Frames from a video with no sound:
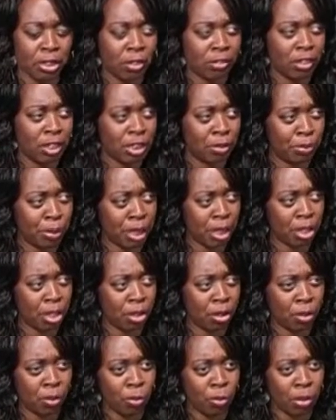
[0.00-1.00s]
in terms of his
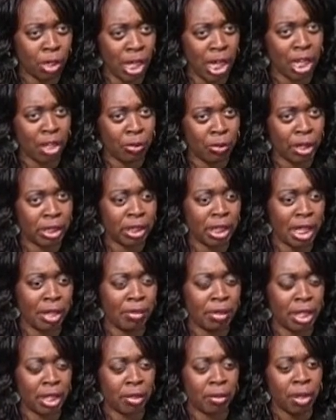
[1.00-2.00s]
bingo lottery
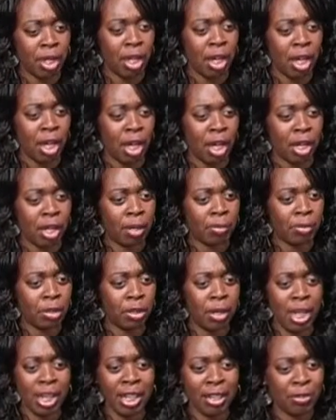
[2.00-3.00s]
type thing. I
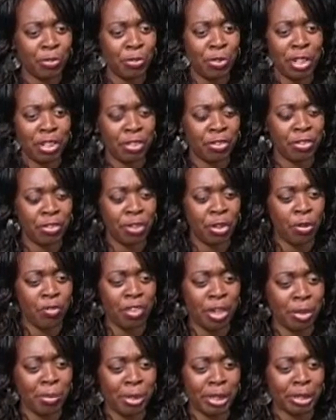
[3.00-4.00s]
don't really know
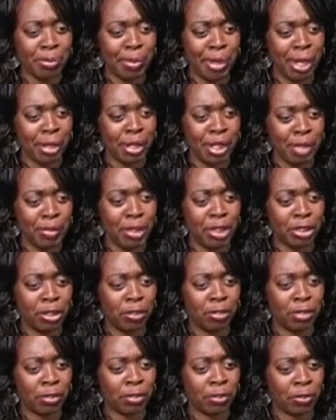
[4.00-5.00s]
very much about him in
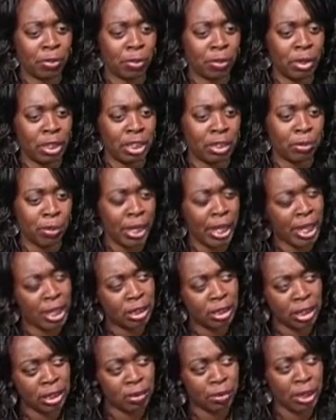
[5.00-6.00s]
terms of what his
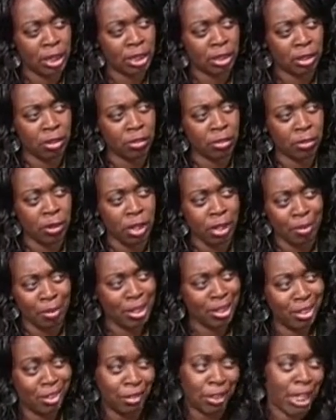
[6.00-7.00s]
past has been in terms of,
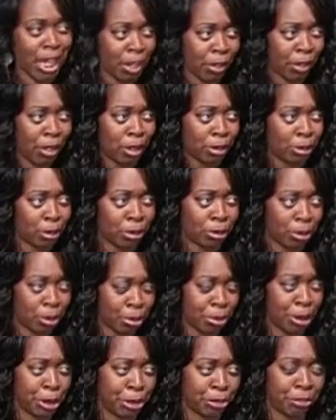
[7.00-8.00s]
he was an agricultural
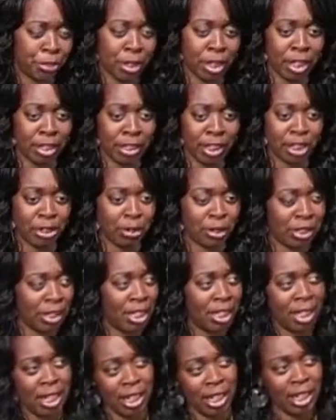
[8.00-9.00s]
commissioner, for God's sake, so it's
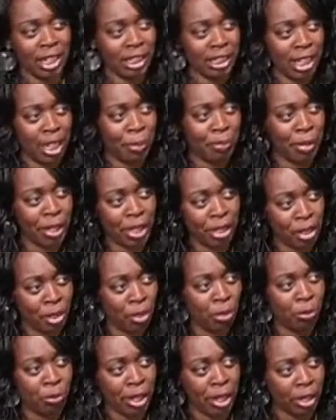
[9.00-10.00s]
not like he's got a big,
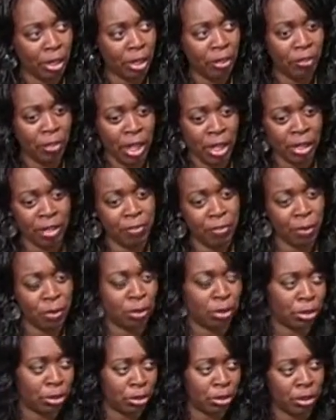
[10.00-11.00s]
long record of how he
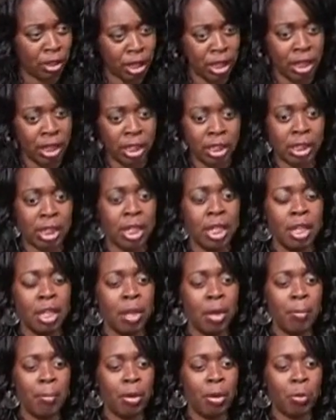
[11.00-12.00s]
votes on certain things.
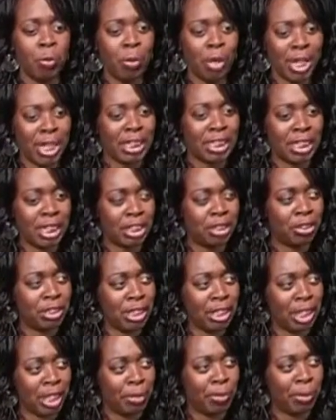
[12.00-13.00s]
But what is it that you
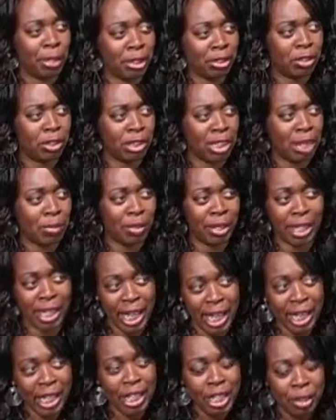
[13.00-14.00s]
see that he brings to the table, and
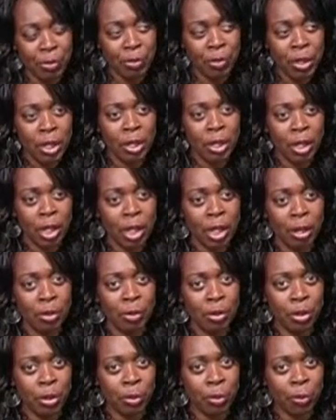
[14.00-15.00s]
can he,
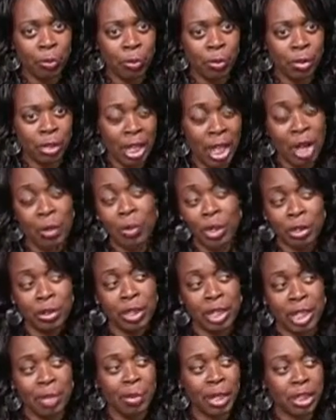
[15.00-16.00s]
how well do
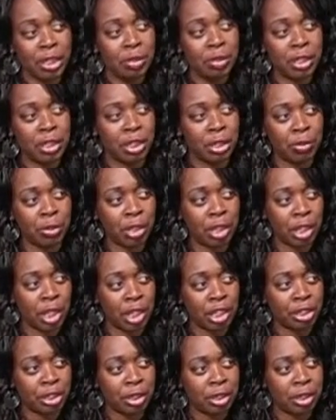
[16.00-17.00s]
you think he might do in the general
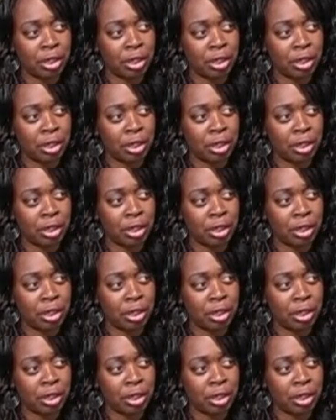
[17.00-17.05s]
election?